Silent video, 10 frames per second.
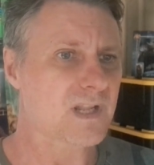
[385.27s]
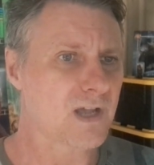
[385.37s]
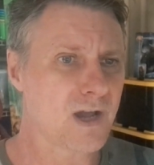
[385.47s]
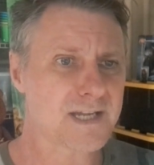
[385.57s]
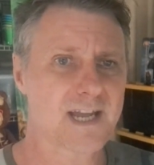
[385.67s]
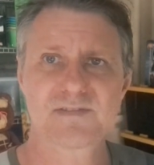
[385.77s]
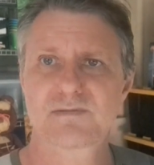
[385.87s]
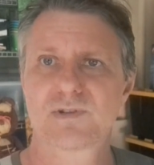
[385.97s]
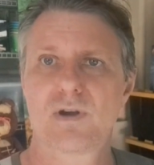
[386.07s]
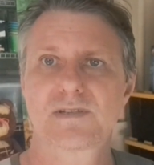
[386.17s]
I gave
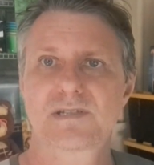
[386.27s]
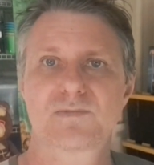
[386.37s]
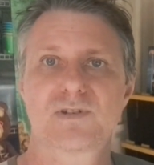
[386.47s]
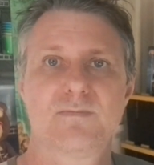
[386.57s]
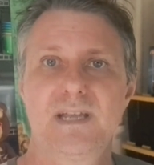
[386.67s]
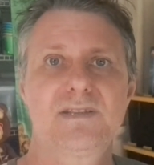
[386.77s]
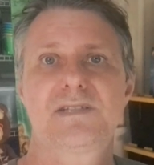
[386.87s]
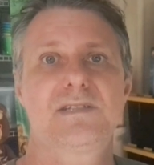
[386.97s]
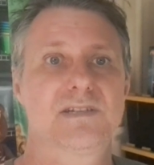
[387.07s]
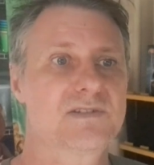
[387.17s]
some guys some tremendous
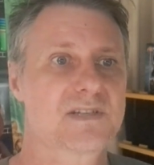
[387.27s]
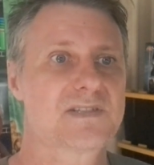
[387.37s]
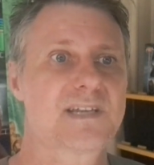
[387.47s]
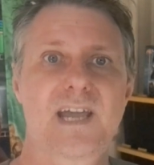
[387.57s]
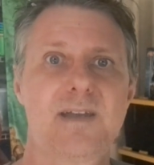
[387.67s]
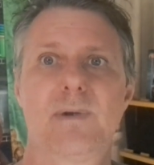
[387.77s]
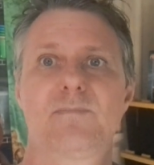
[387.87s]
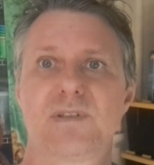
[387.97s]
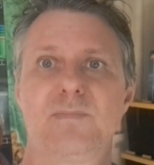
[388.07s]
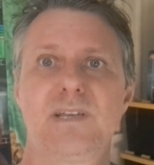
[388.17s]
deals because they came
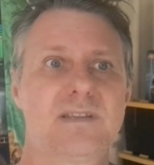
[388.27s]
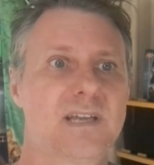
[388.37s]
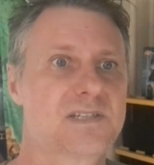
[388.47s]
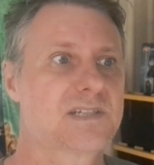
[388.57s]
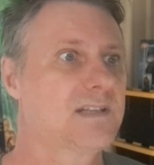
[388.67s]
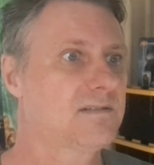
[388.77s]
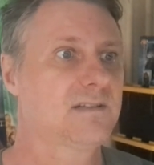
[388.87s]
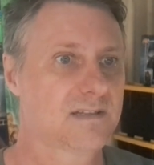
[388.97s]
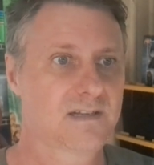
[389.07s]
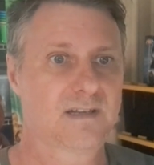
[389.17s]
up to me and they said,
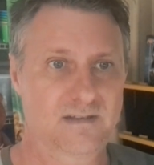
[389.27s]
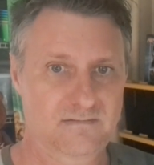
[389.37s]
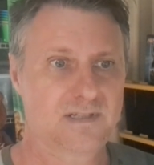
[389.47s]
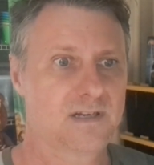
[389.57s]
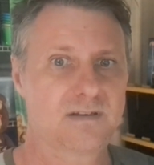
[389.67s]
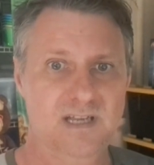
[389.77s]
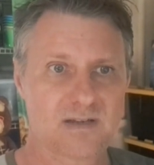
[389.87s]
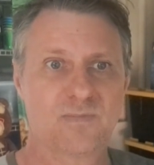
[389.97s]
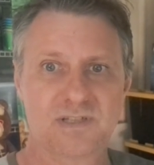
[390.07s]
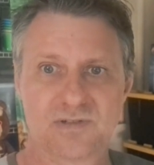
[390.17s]

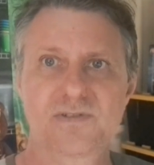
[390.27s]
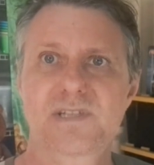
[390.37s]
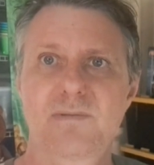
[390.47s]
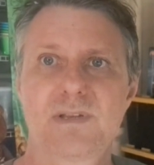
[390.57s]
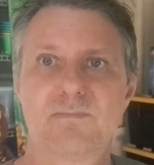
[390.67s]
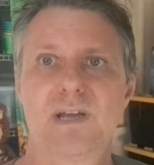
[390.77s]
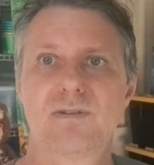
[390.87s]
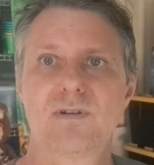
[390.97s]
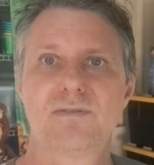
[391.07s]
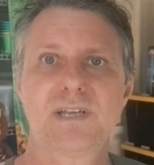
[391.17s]
can we do something
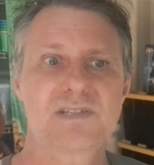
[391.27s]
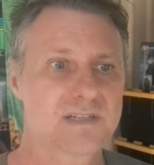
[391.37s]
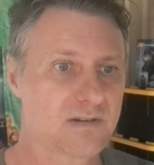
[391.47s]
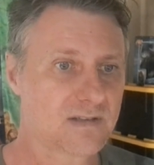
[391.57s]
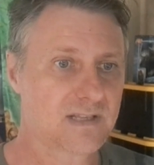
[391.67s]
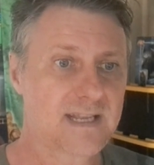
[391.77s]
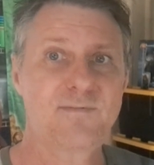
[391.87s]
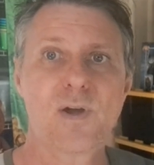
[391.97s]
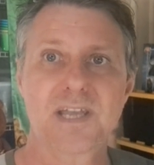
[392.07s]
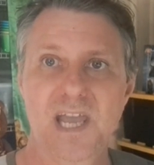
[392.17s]
better on this? And
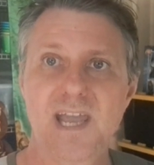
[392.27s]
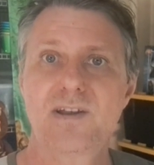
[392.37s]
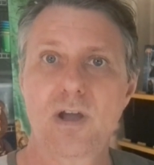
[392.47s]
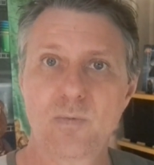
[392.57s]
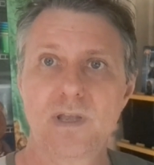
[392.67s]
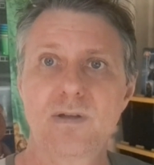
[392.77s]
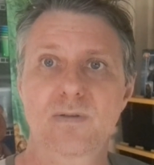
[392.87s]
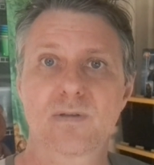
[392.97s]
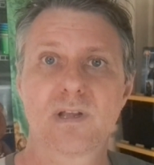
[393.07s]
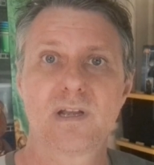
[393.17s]
if I can, I
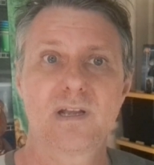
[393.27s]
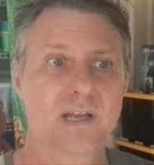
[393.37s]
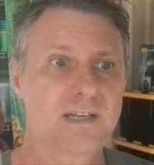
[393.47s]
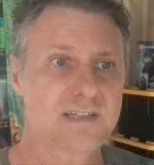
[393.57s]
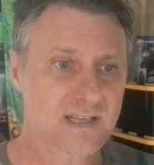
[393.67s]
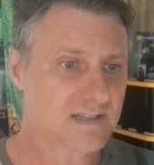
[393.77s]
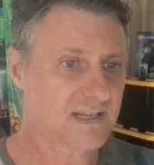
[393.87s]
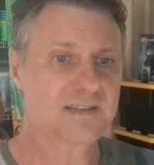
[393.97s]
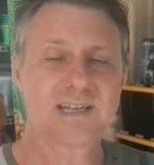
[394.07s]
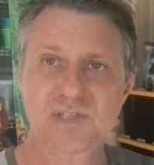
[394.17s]
will. And
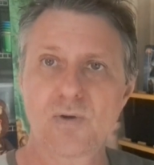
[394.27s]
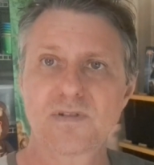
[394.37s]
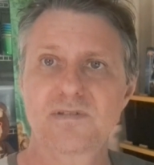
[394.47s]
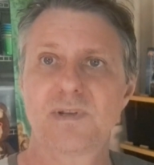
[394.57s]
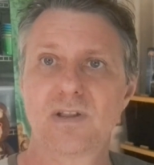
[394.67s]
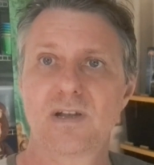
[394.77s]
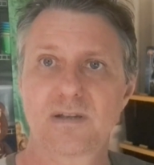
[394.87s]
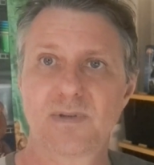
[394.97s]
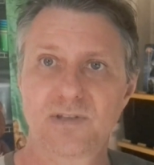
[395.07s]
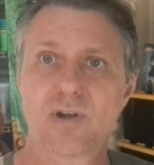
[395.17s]
they talk to me like
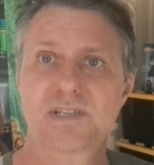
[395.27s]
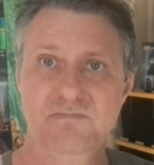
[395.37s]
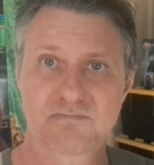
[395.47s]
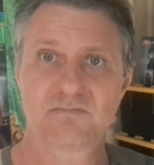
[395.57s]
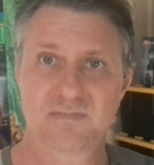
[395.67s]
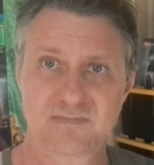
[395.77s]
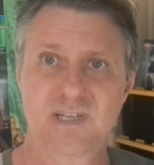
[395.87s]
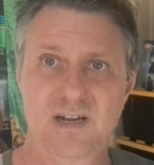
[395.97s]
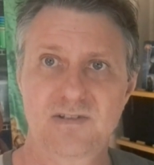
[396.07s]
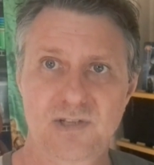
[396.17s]
I'm a nice,
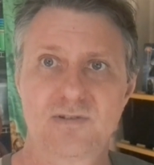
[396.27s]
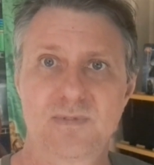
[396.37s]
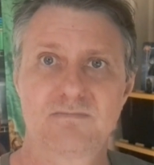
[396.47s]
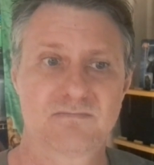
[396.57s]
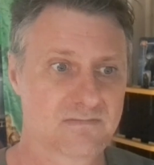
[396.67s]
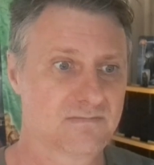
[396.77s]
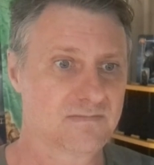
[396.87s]
human